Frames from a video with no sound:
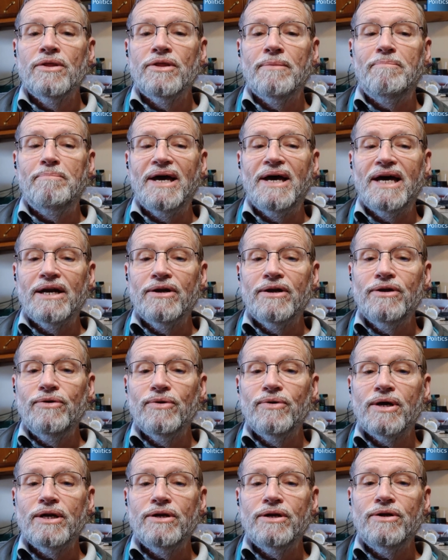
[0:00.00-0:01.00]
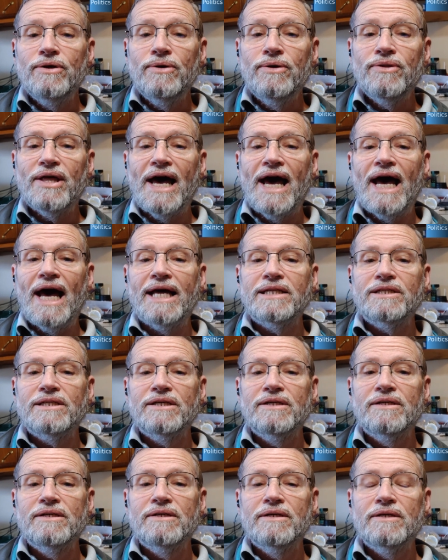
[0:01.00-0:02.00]
The better you can do
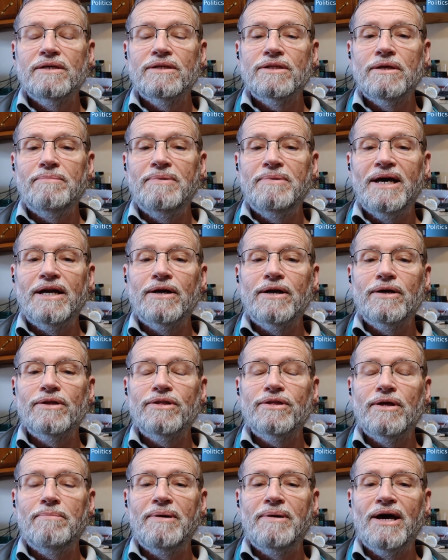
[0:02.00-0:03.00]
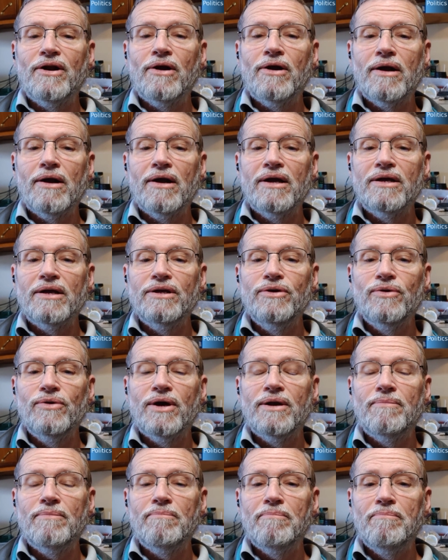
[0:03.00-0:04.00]
that, the better you
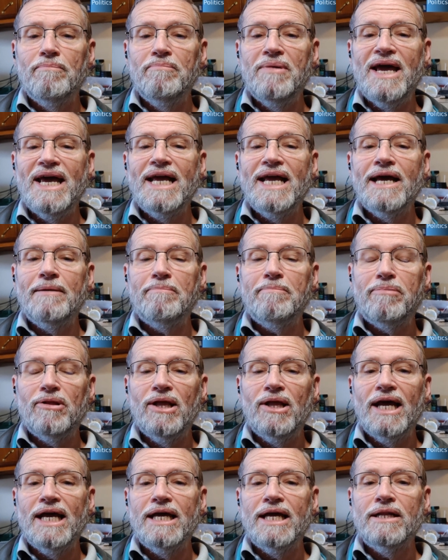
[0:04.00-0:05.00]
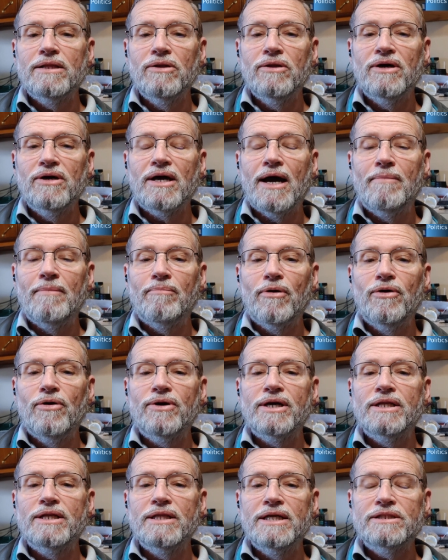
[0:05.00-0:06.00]
can make it plain, look, I'm
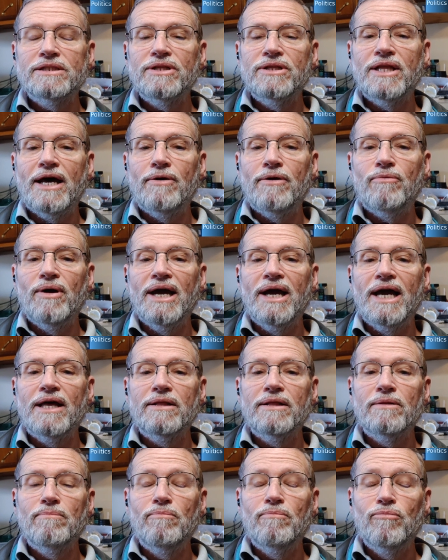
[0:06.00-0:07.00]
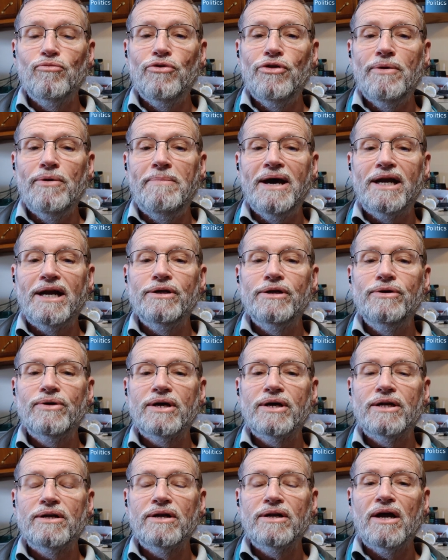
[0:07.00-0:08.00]
broken this or that way, and the better
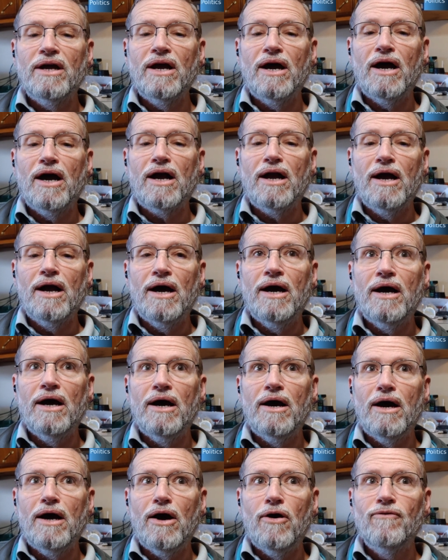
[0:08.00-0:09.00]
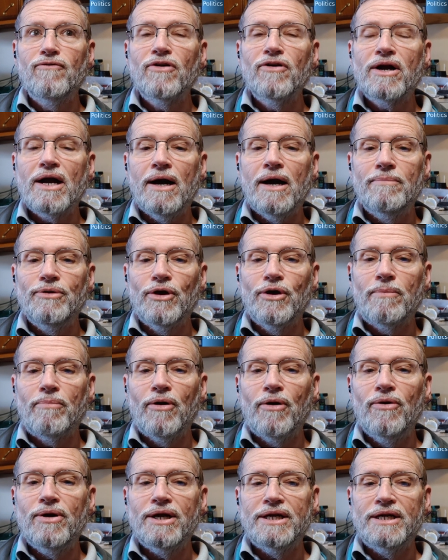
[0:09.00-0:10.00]
you can overcome your
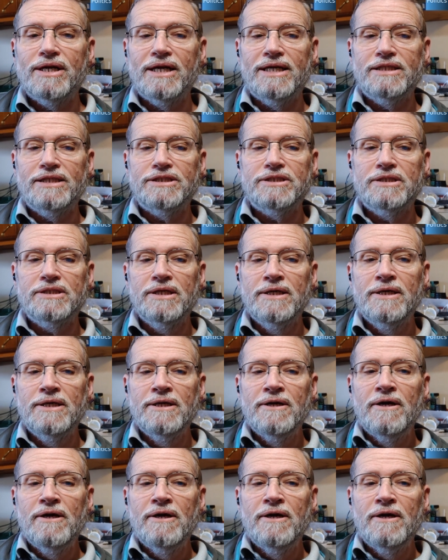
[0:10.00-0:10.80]
brokenness,